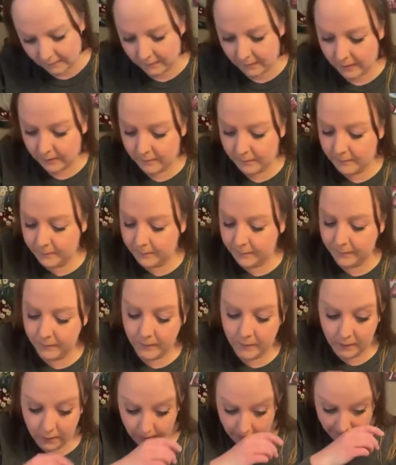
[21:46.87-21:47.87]
That's better.
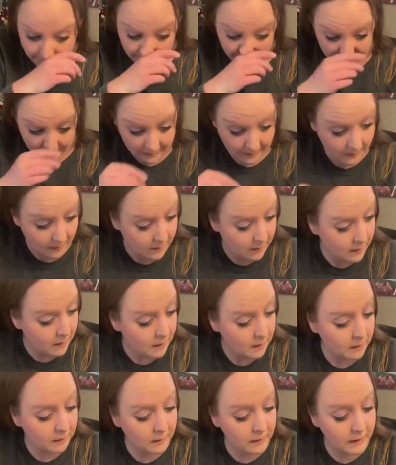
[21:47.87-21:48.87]
Okay,
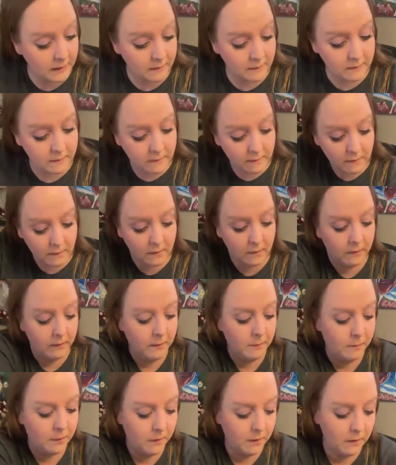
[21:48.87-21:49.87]
let's
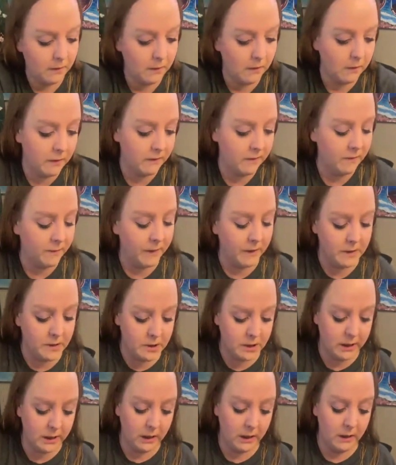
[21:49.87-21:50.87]
clip our
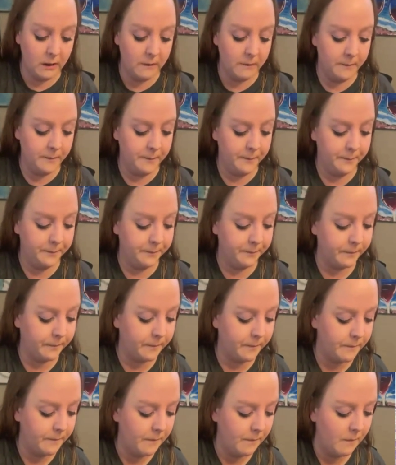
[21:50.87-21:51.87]
sponge again.
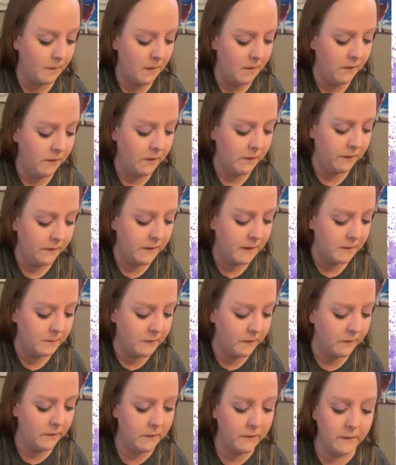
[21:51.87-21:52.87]
So you'll see
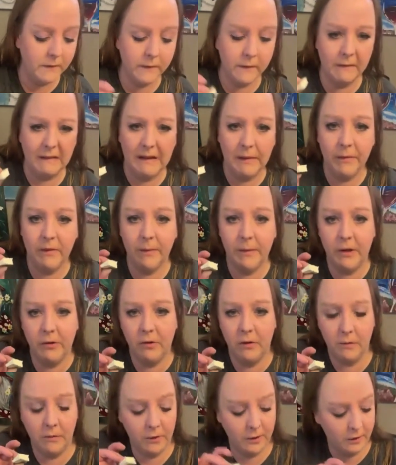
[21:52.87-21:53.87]
I'm just using the same
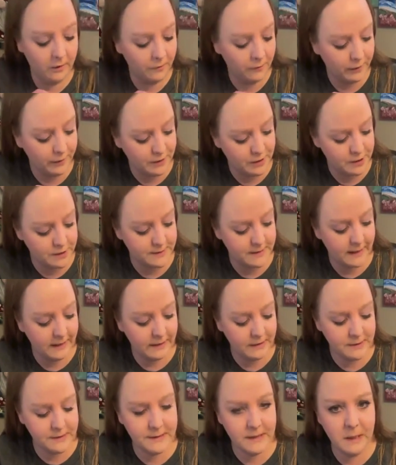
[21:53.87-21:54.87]
sponge over and over, and
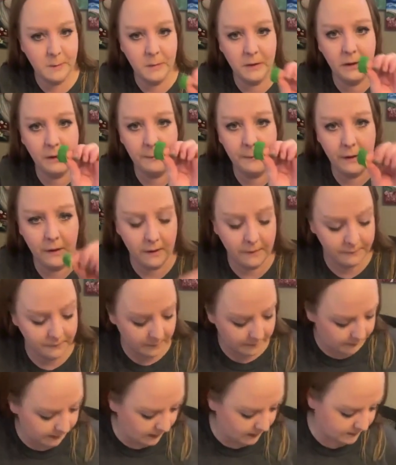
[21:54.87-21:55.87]
I just keep clipping
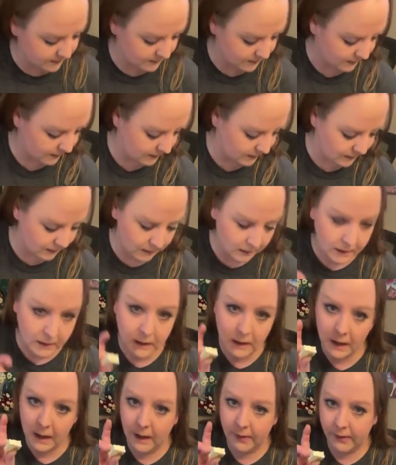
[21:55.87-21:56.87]
off the painted end,
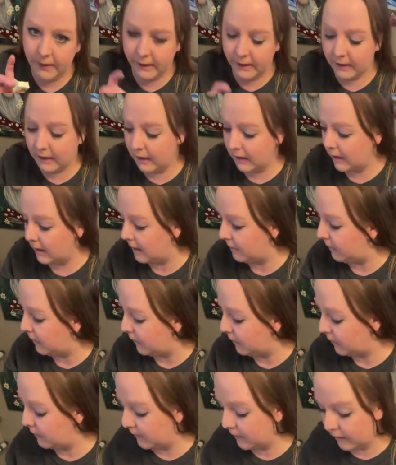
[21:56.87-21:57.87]
and then I can
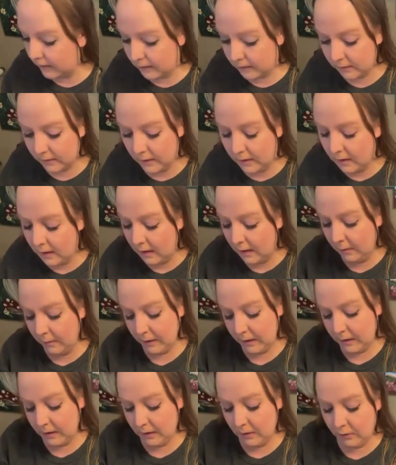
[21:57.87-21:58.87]
keep using it.
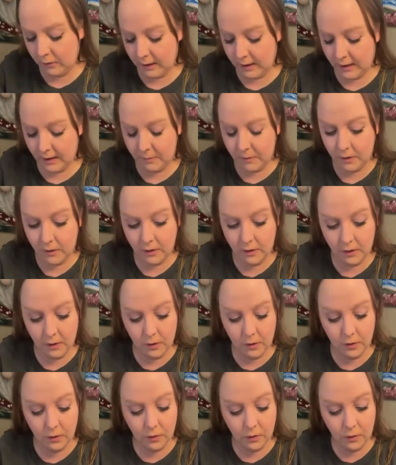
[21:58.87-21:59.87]
And we're gonna grab
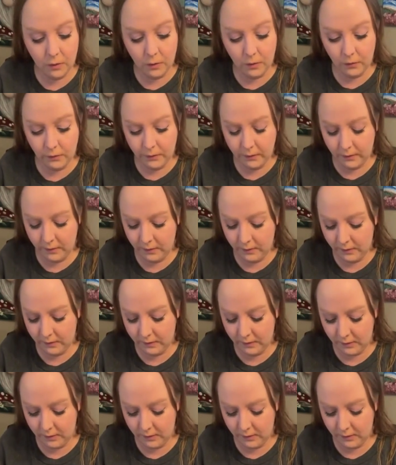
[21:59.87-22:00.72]
our gold.